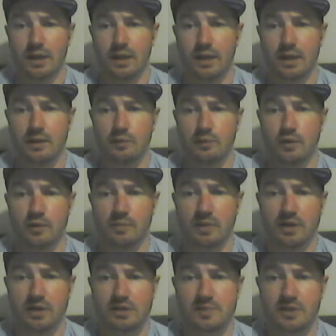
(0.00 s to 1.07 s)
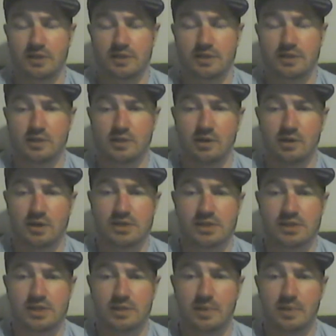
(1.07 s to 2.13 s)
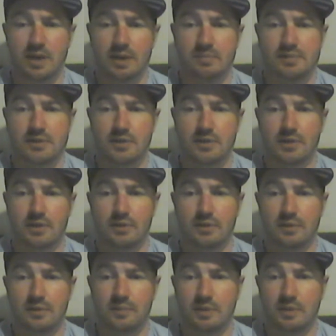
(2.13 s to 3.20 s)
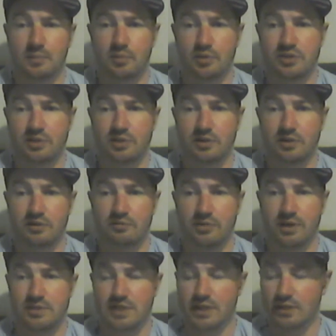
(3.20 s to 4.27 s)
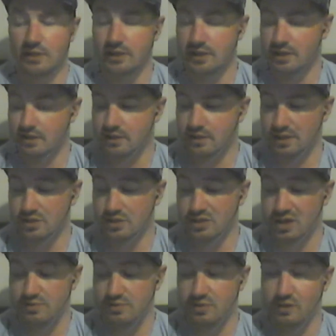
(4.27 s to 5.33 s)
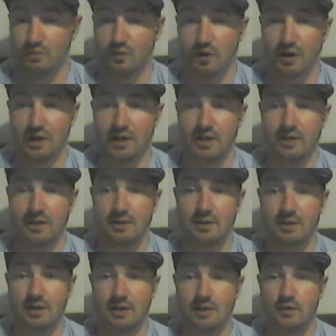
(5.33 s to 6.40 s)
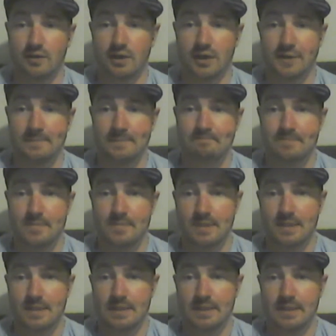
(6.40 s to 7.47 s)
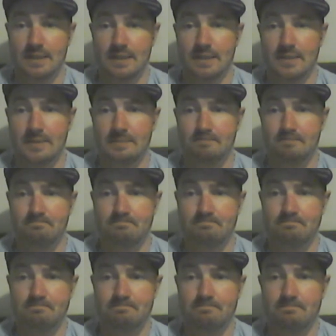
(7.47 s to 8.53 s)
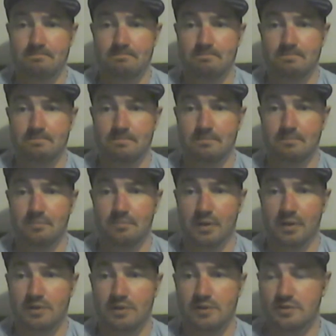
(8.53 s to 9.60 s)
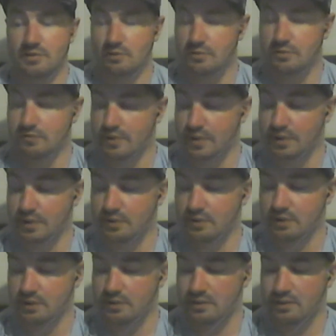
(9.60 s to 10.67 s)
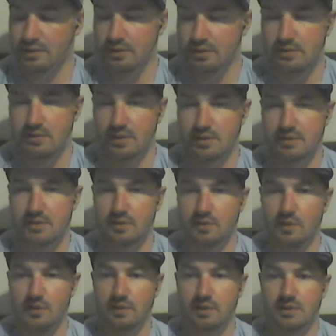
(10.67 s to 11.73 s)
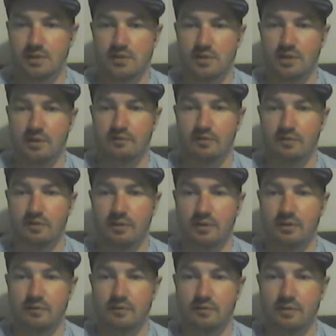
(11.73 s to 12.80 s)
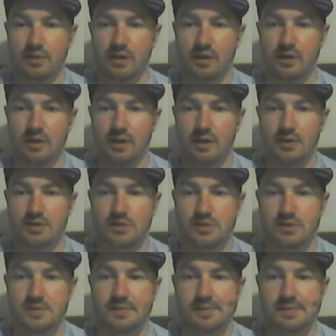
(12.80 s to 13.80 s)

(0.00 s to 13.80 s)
he would have been expected to kind of step up. So a bit of pressure there on Riccatelli and James O'Reilly at hooker. But I still think that it's a quality side for the Hurricanes.